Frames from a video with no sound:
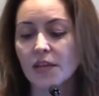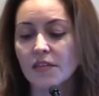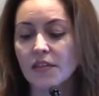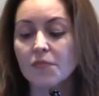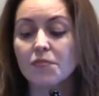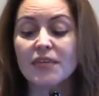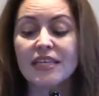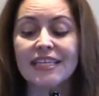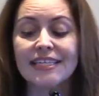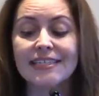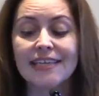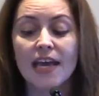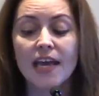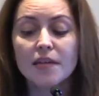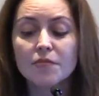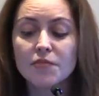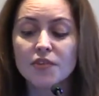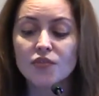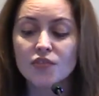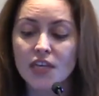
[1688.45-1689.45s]
The
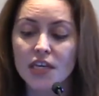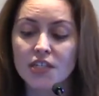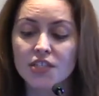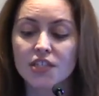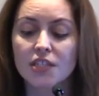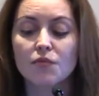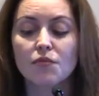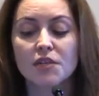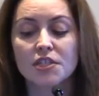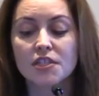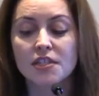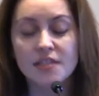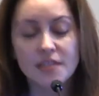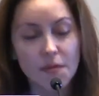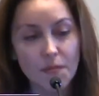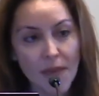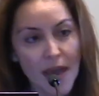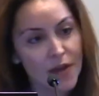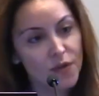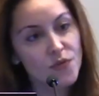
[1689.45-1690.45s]
P10 mutation, which is the
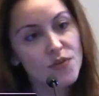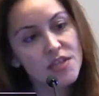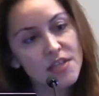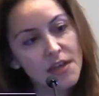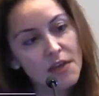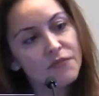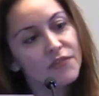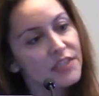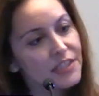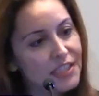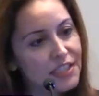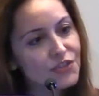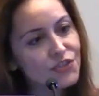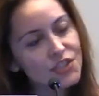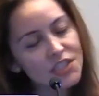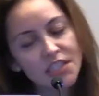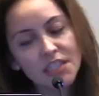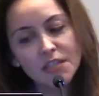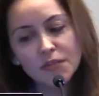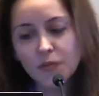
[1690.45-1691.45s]
macrocephaly
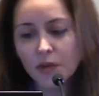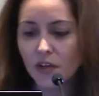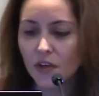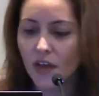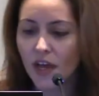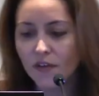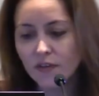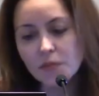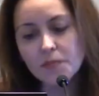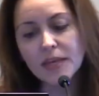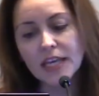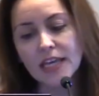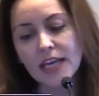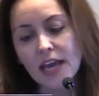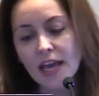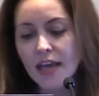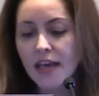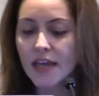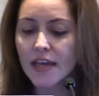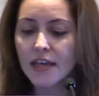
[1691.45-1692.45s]
gene, where you have a big
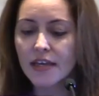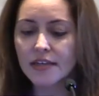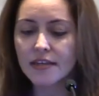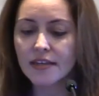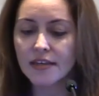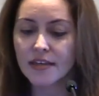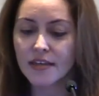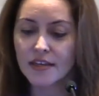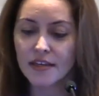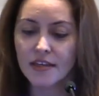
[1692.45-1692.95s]
head,